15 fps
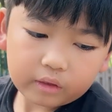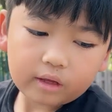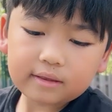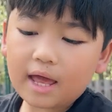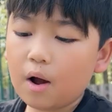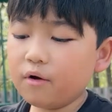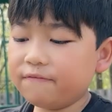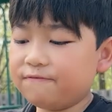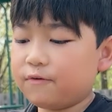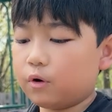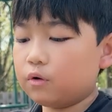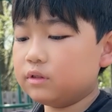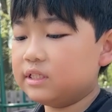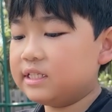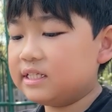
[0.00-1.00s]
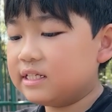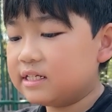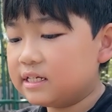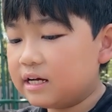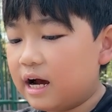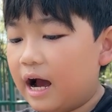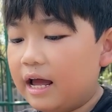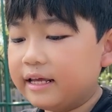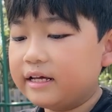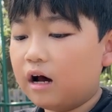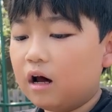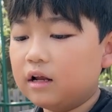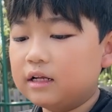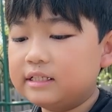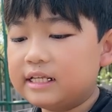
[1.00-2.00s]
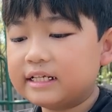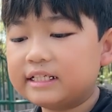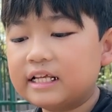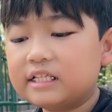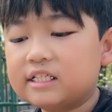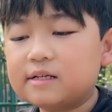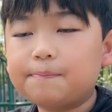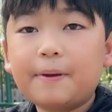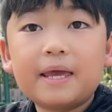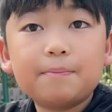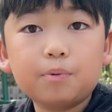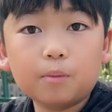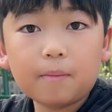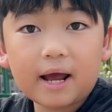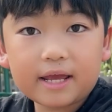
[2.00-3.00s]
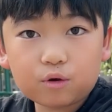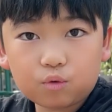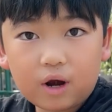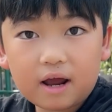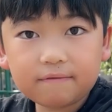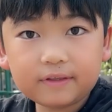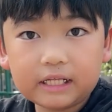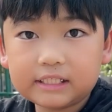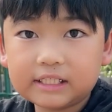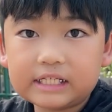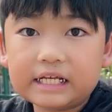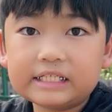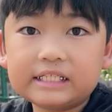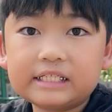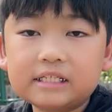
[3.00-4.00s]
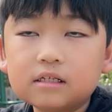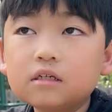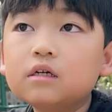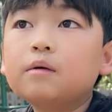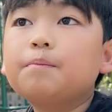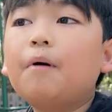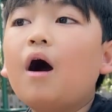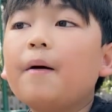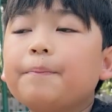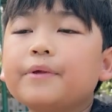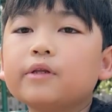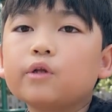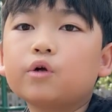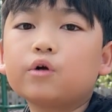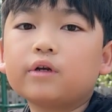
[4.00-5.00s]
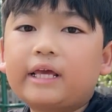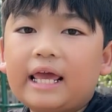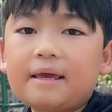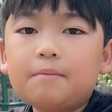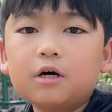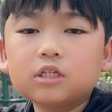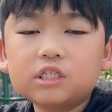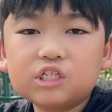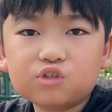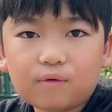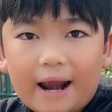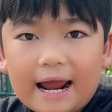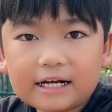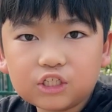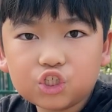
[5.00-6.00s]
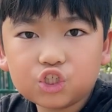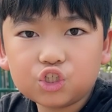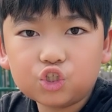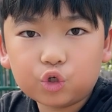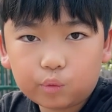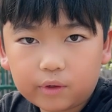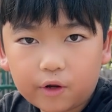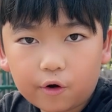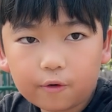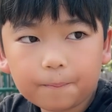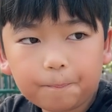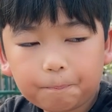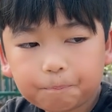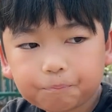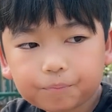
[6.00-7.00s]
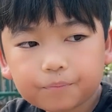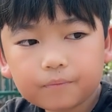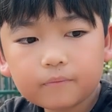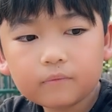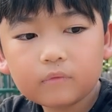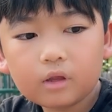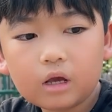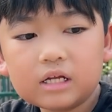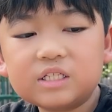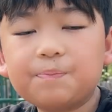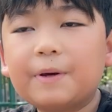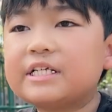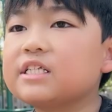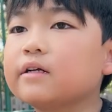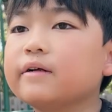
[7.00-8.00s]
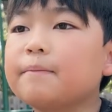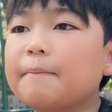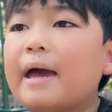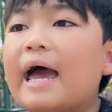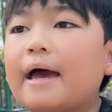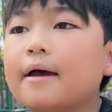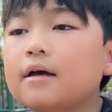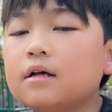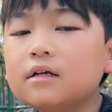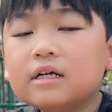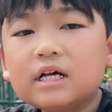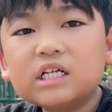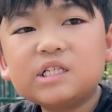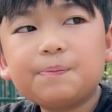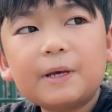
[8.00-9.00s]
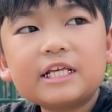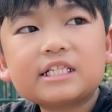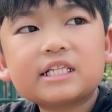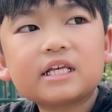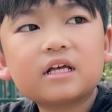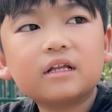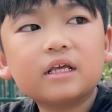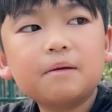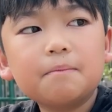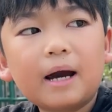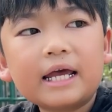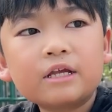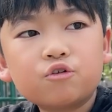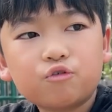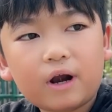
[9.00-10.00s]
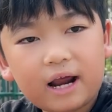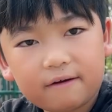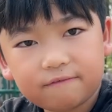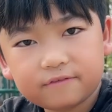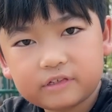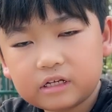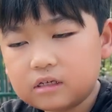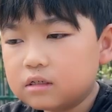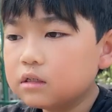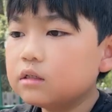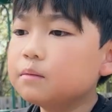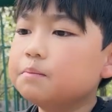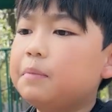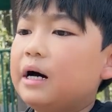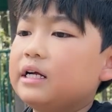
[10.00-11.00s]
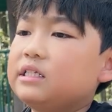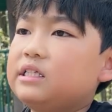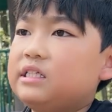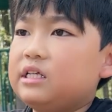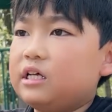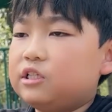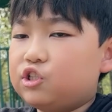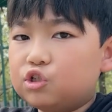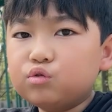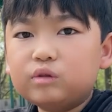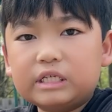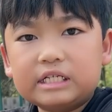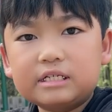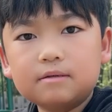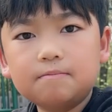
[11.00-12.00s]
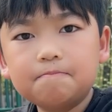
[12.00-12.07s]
Now, at first, I got addicted to Paper Minecraft. It's this popular game on Scratch Junior. It's basically Minecraft, but 2D.